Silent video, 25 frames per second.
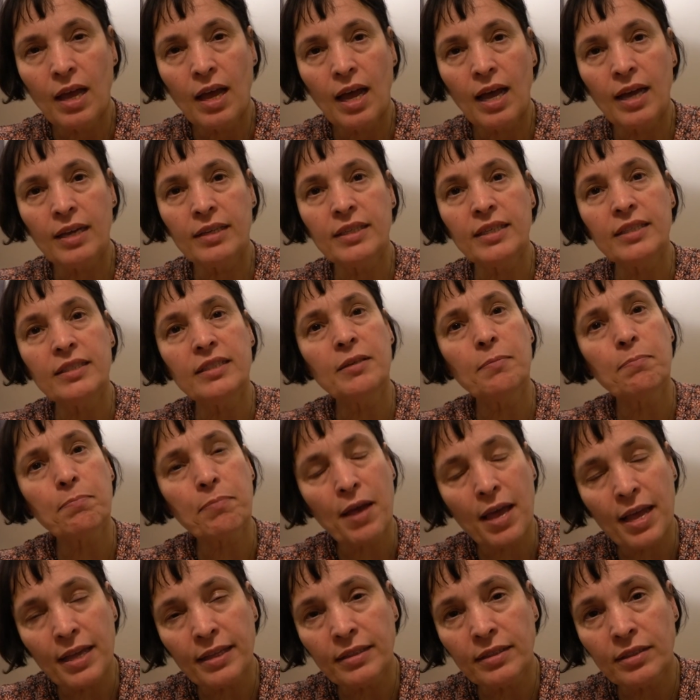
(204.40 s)
And it
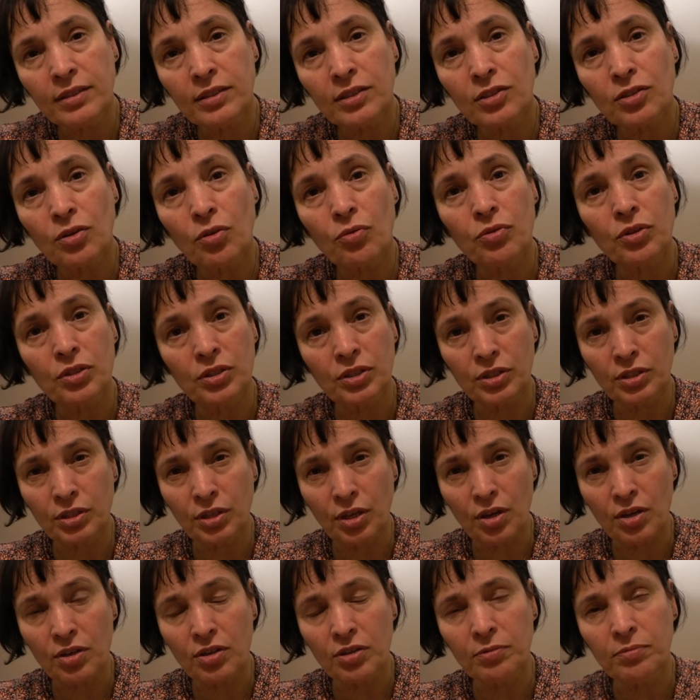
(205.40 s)
depends on the
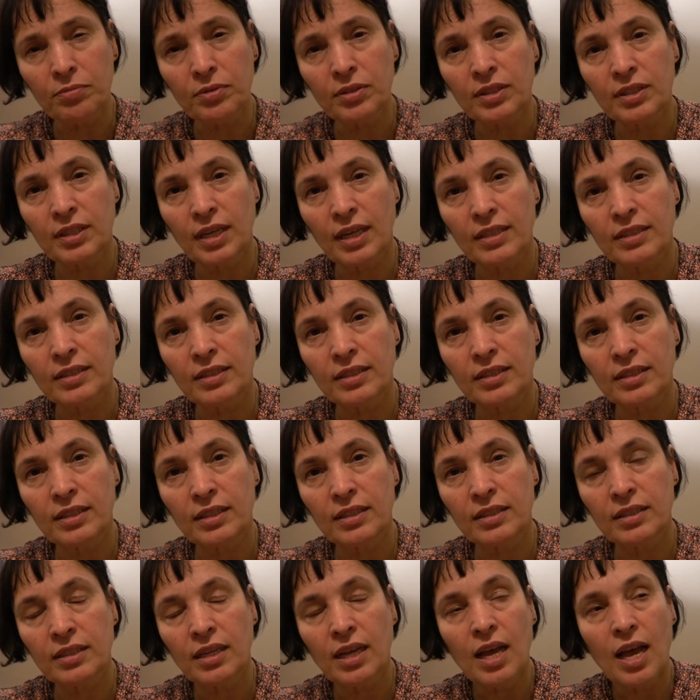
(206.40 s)

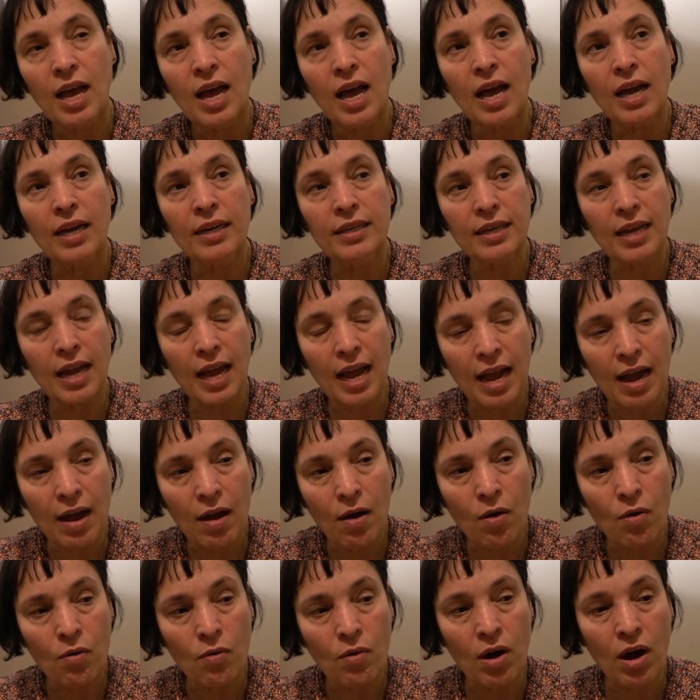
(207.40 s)
circumstances and
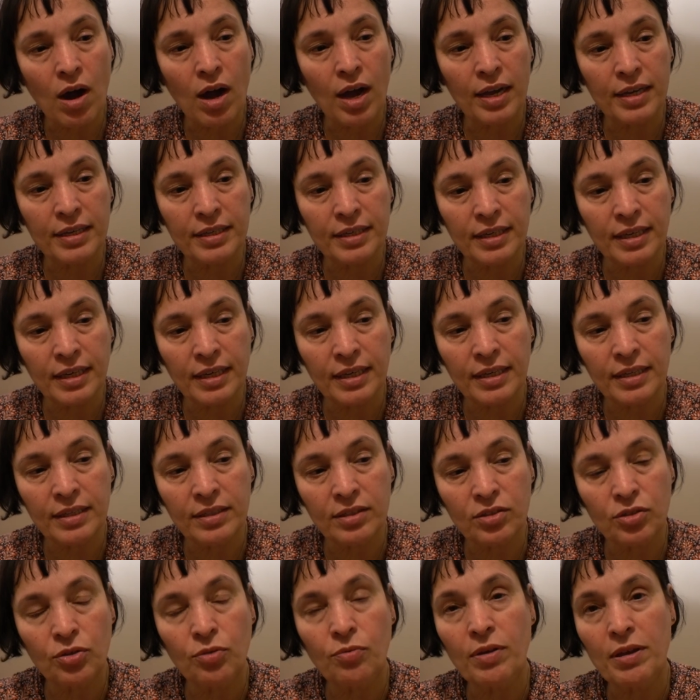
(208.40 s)
how I need
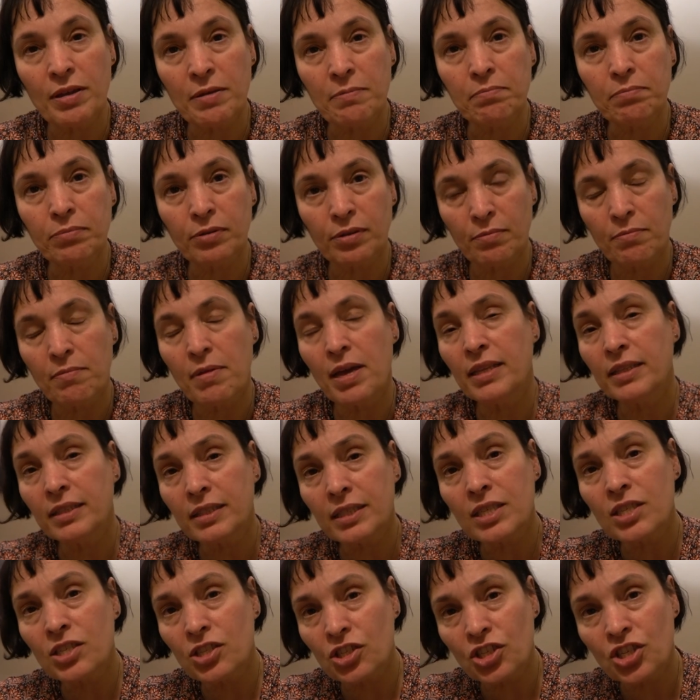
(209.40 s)
to
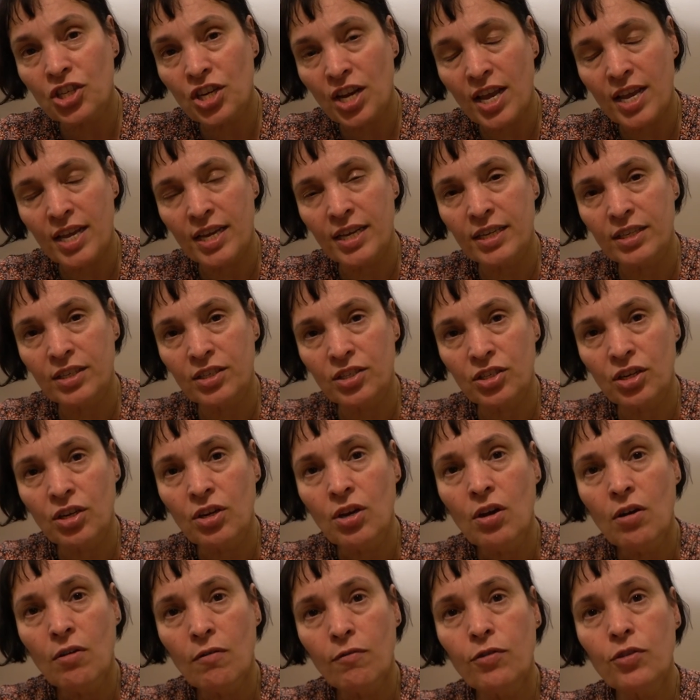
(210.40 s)
implement a change
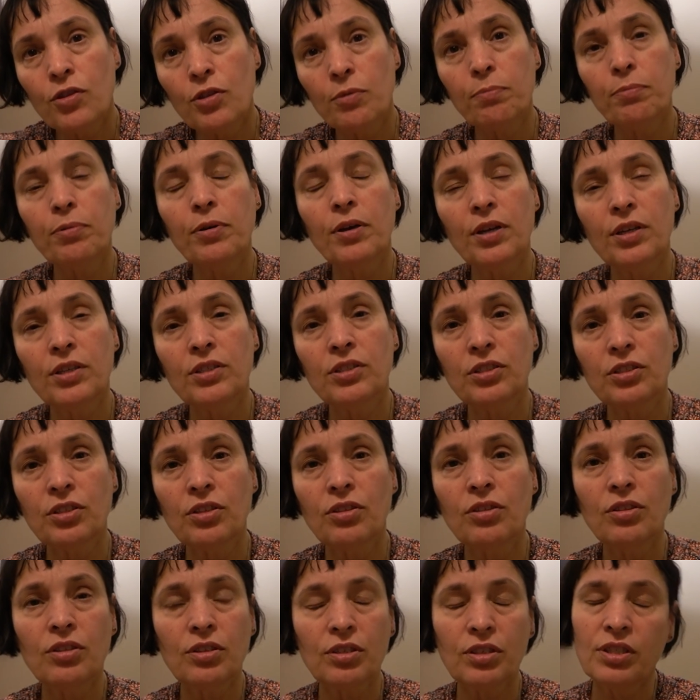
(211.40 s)
for the
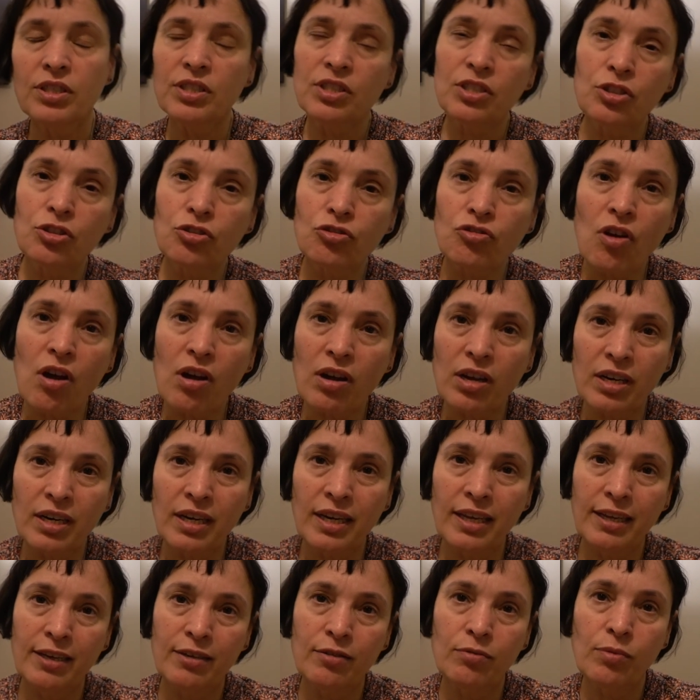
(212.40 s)
person that is
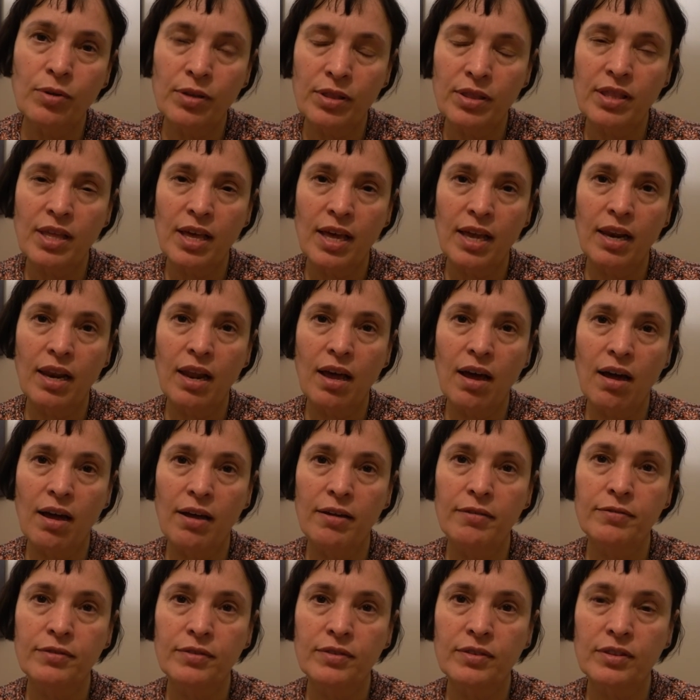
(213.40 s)
struggling with their
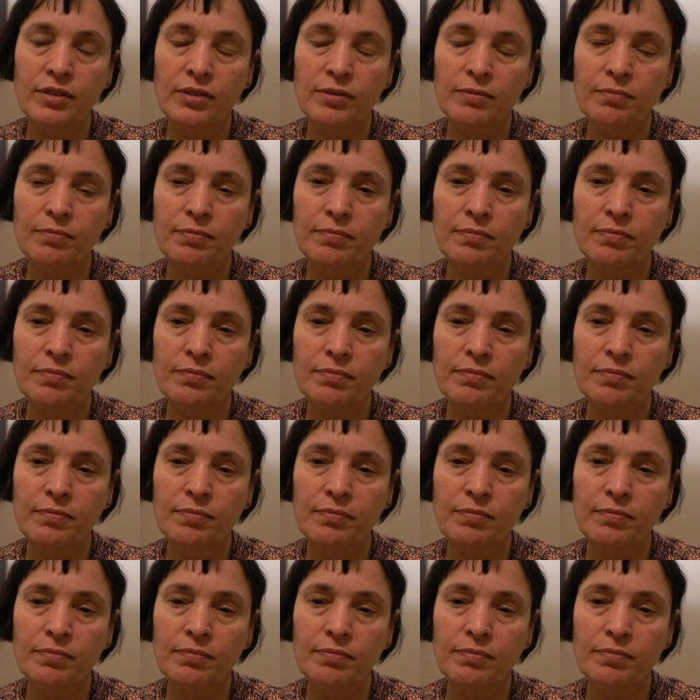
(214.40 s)
lives.